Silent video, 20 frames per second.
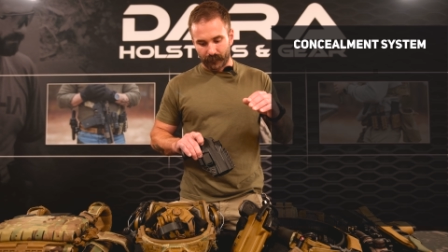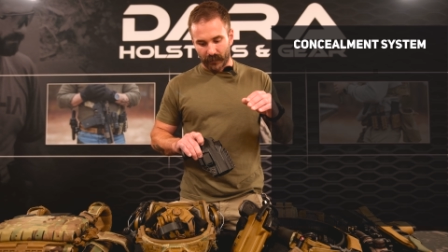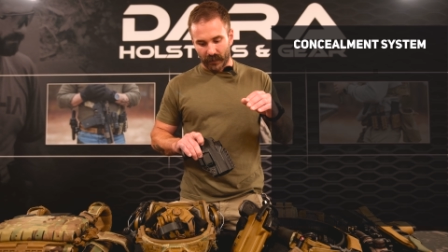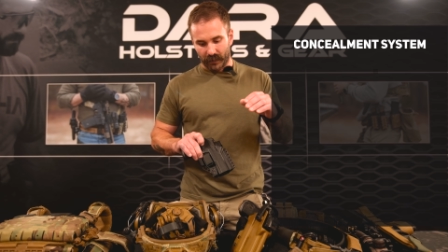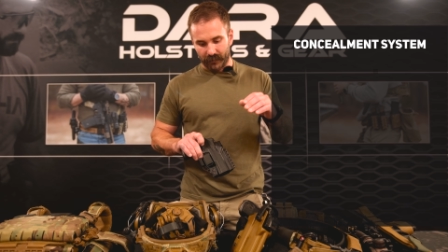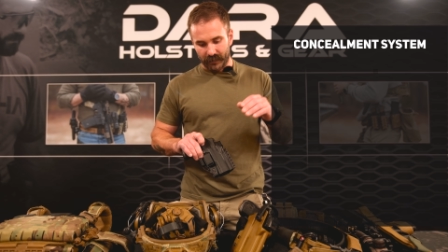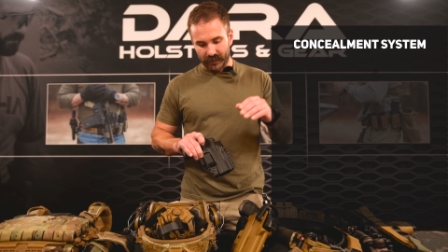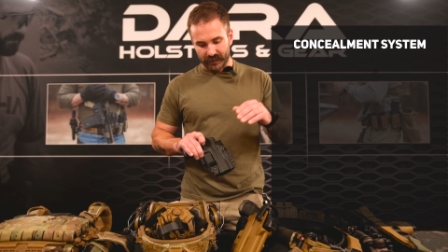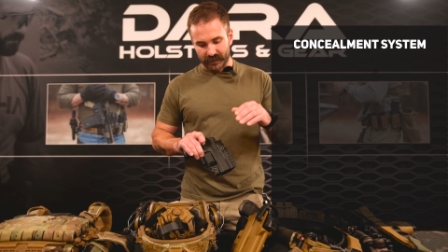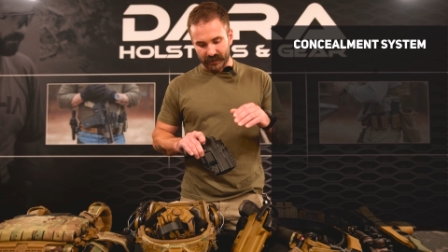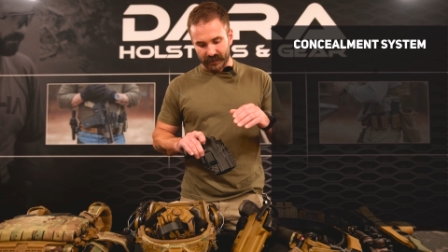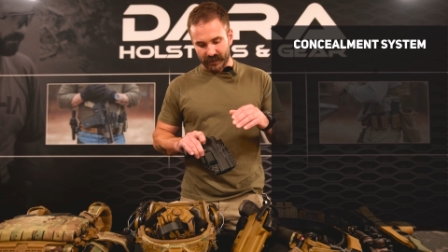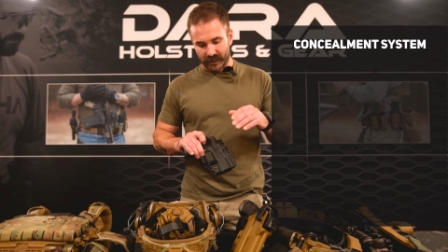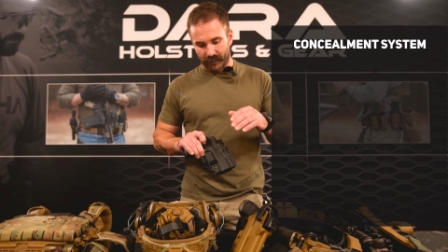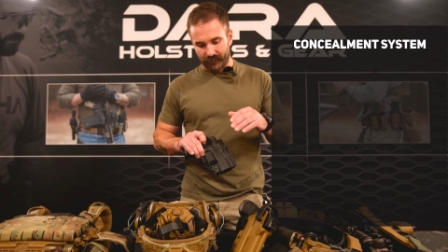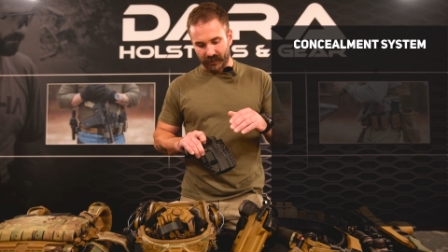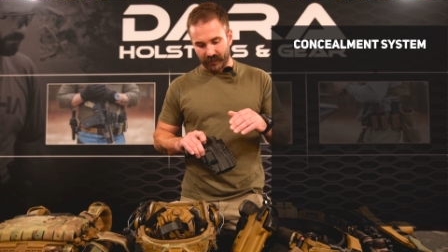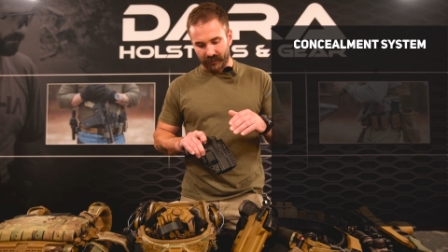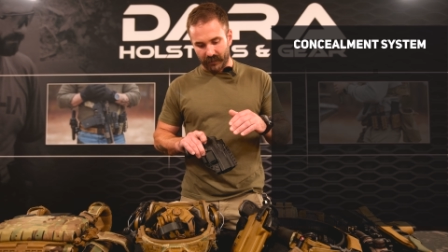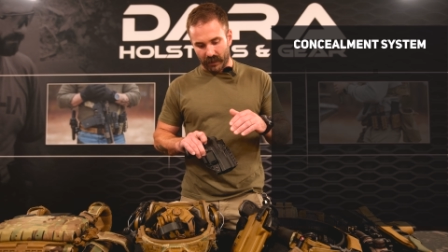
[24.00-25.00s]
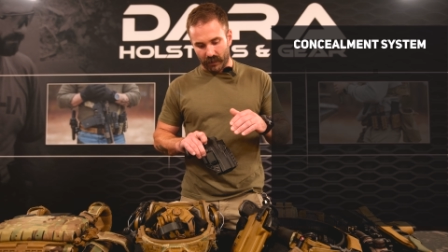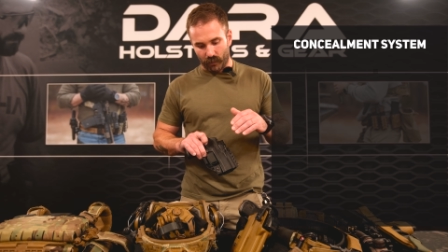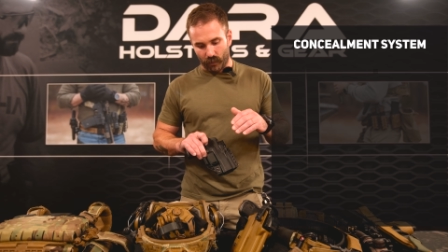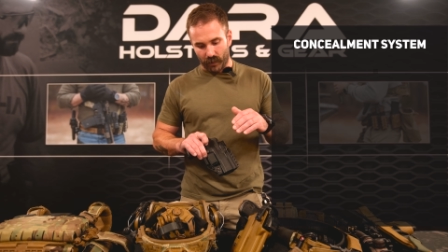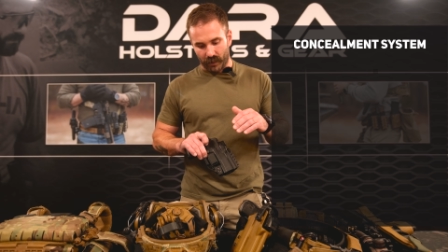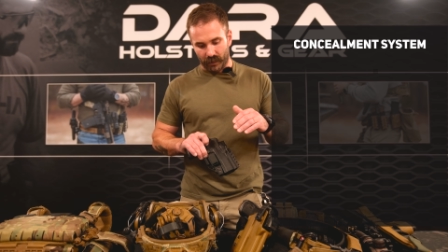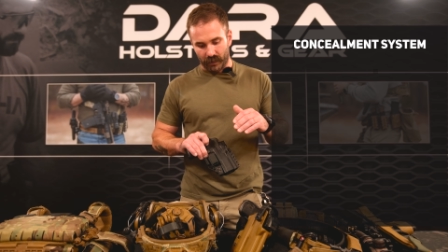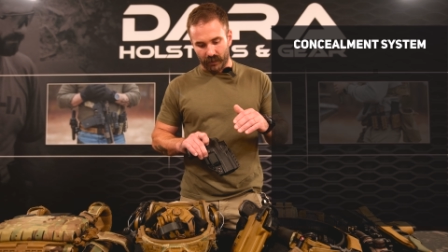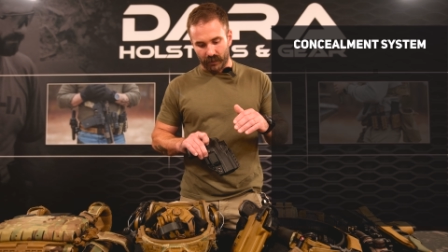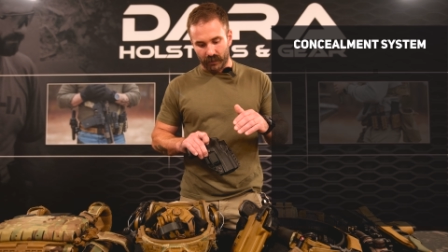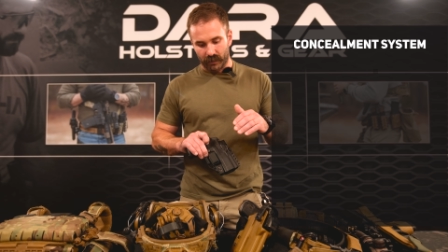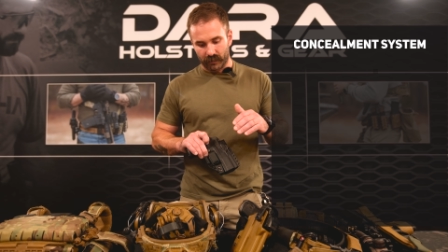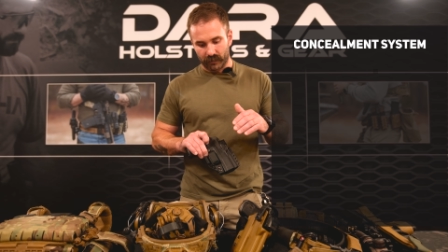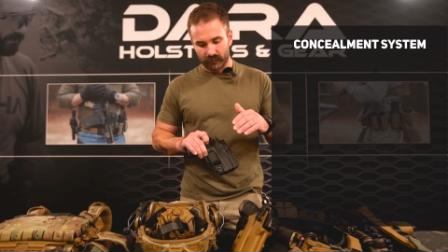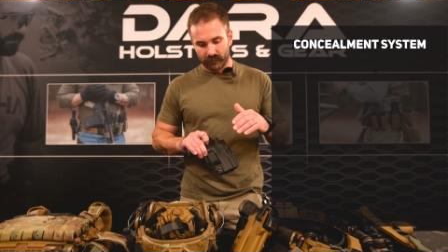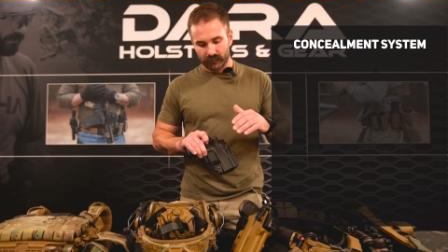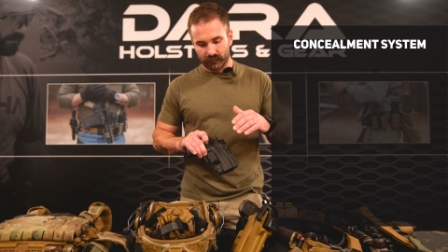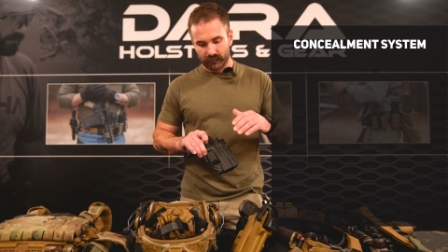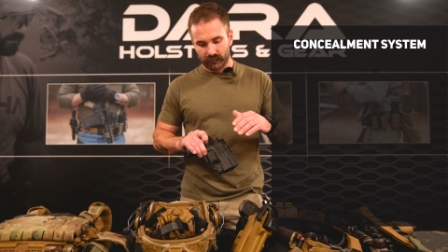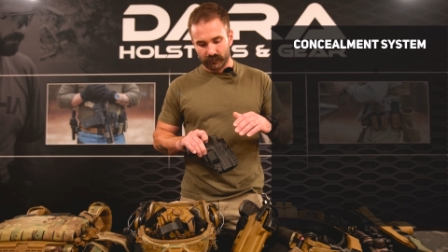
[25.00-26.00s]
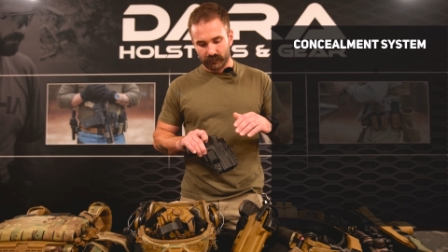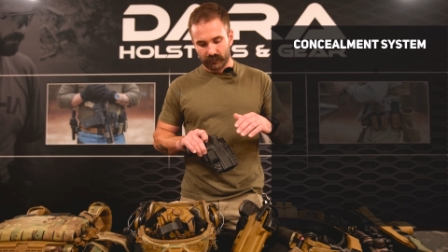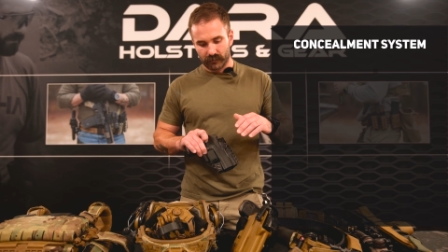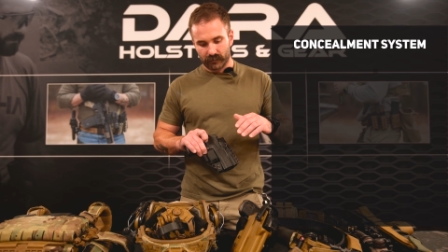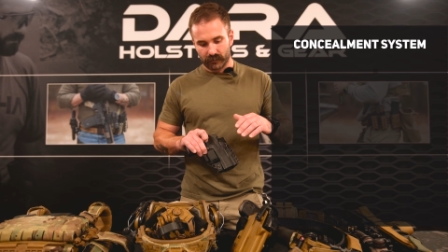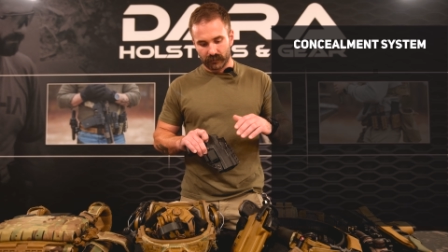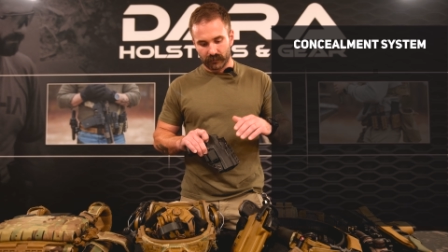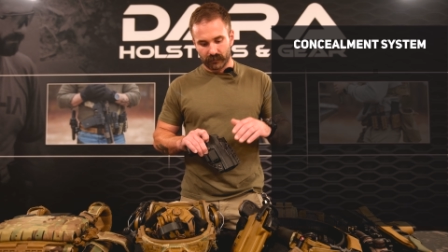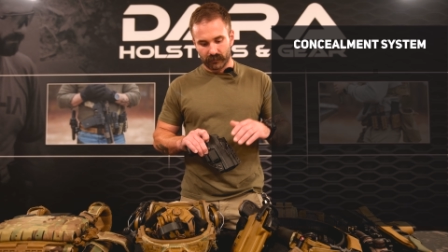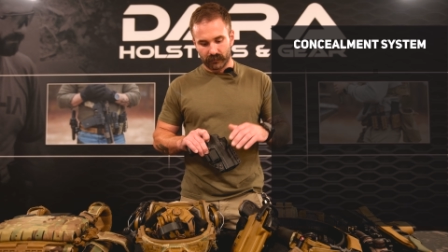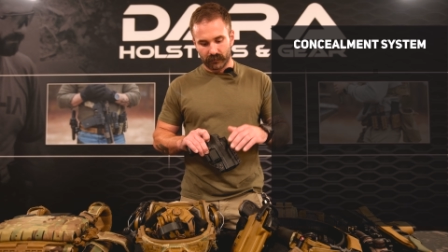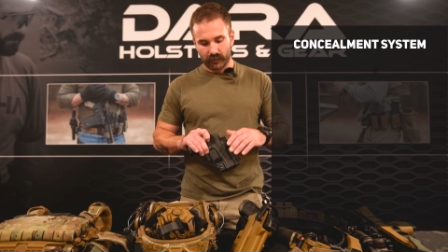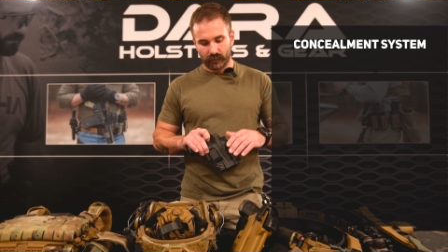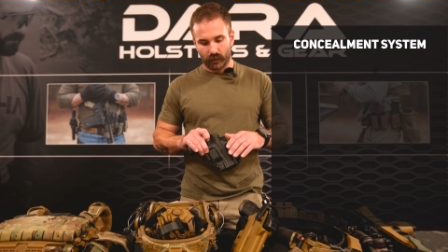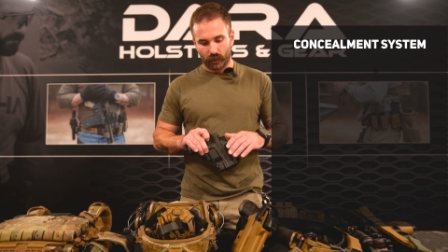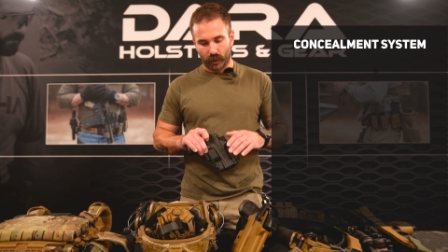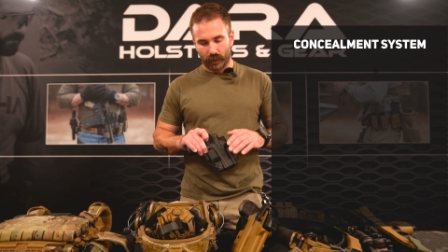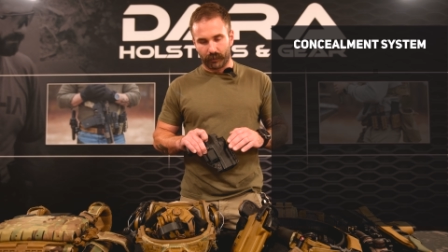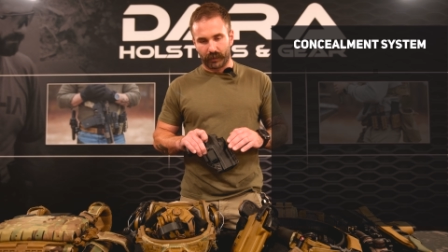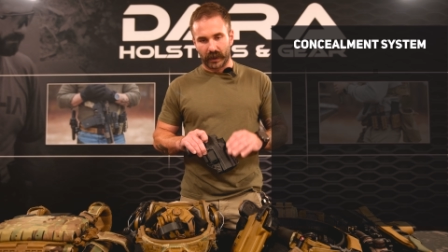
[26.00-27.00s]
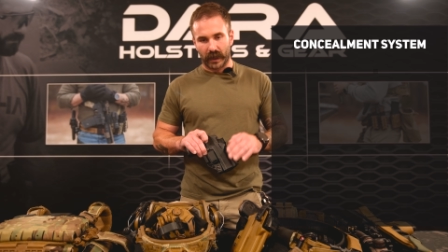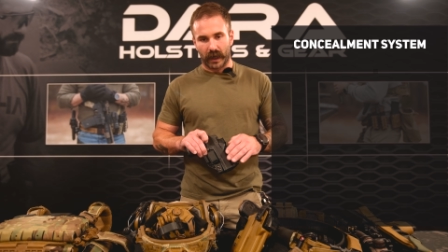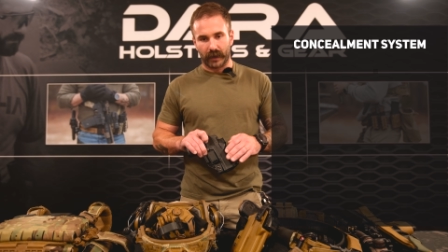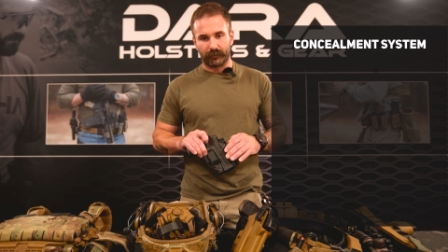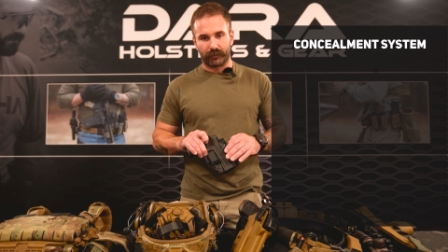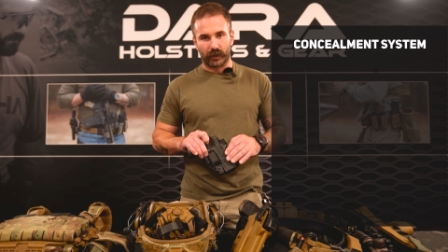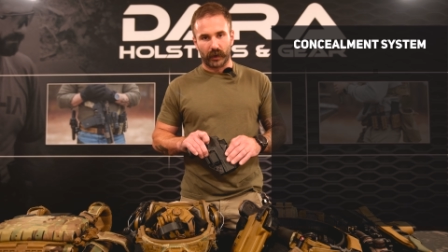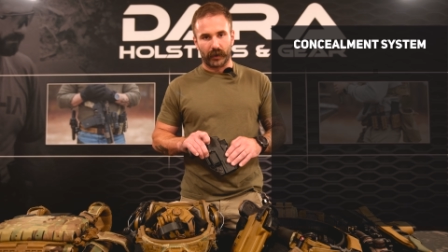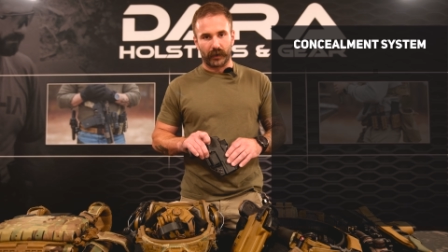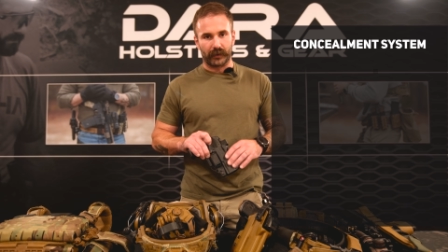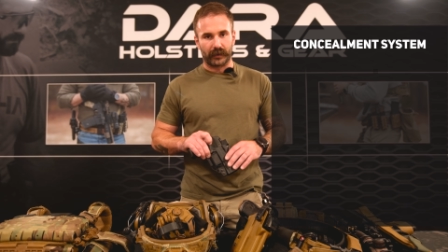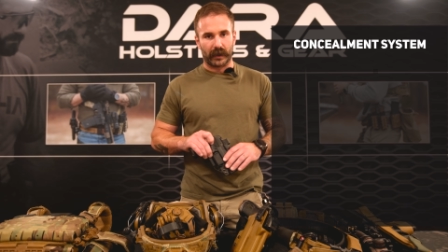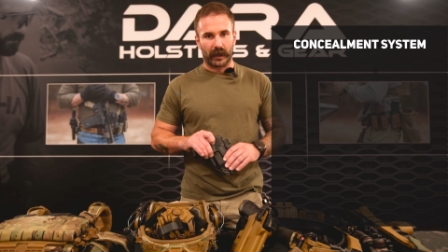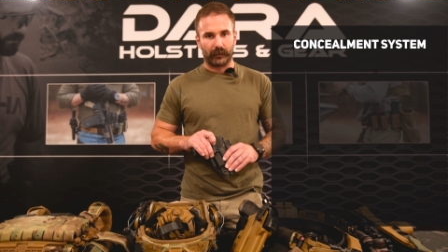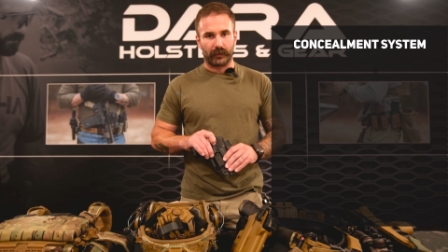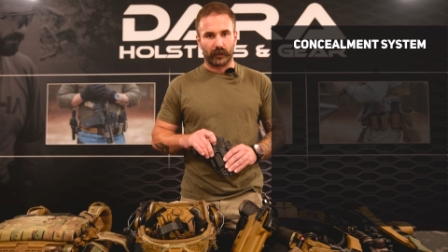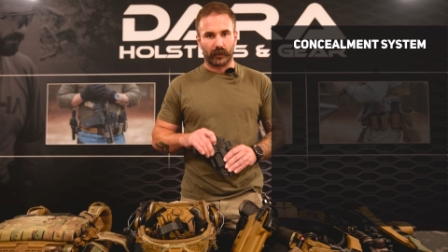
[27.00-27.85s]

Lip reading: This is something that we're beyond prototyping.